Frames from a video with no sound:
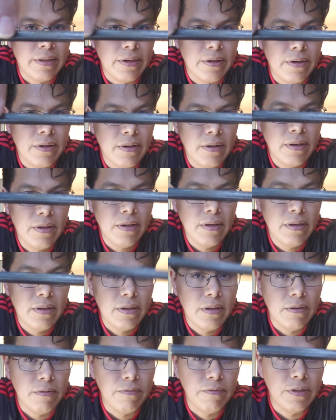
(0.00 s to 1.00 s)
there,
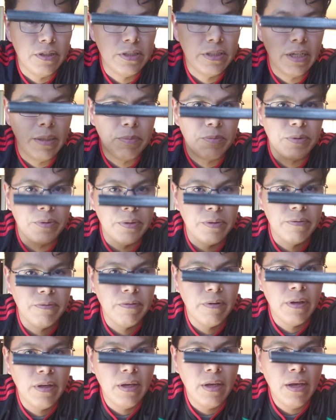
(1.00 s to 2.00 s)
a V-shaped groove.
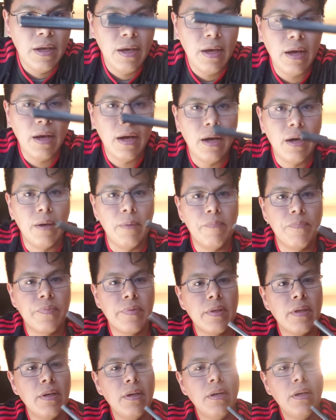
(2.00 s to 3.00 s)

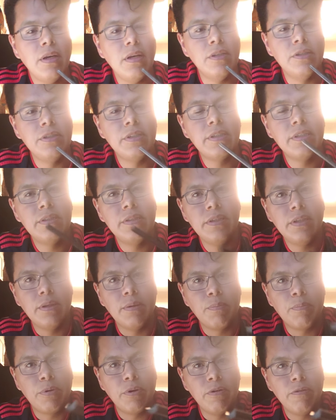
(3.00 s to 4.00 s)
As you can see, the
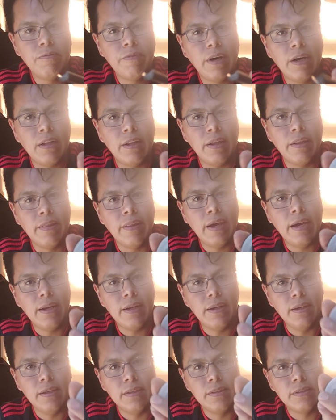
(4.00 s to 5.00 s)
profile on that,
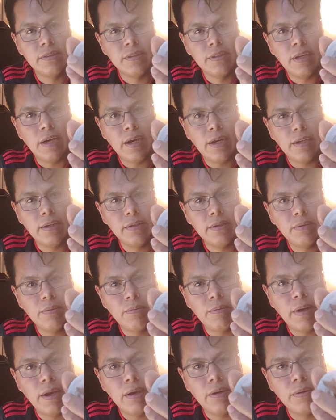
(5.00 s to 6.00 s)
it's not
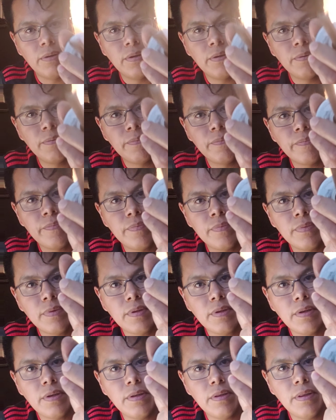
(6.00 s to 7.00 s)
round.
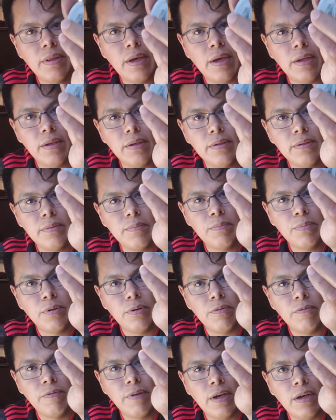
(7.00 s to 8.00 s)
That
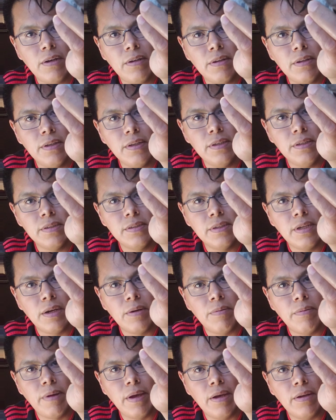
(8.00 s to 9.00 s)
profile is
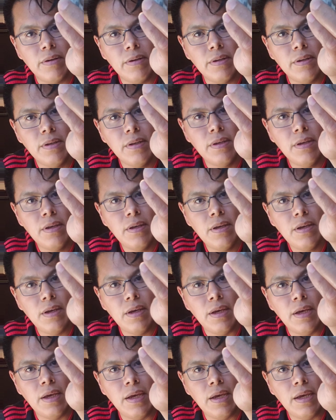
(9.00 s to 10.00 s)
not round.
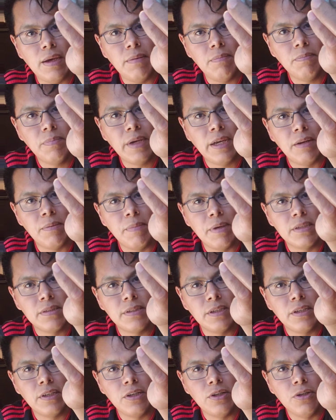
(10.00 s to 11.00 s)
It kind of makes
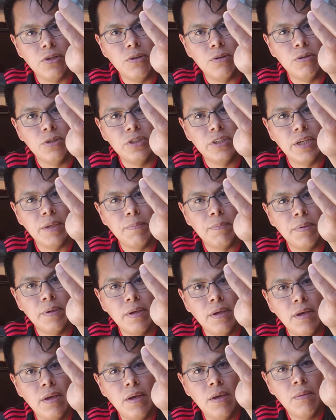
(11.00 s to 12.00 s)
like a U shape.
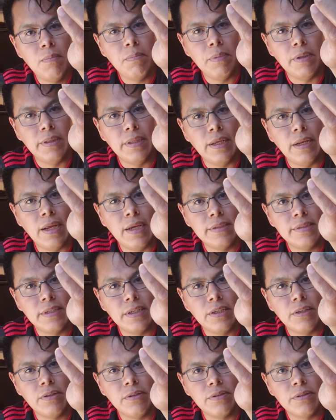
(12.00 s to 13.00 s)
But then as
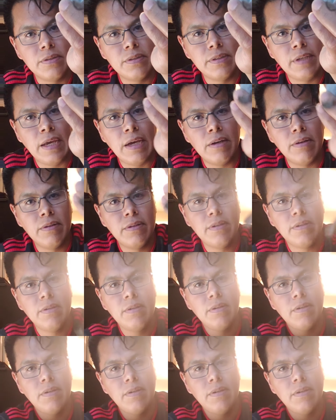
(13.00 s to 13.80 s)
it goes down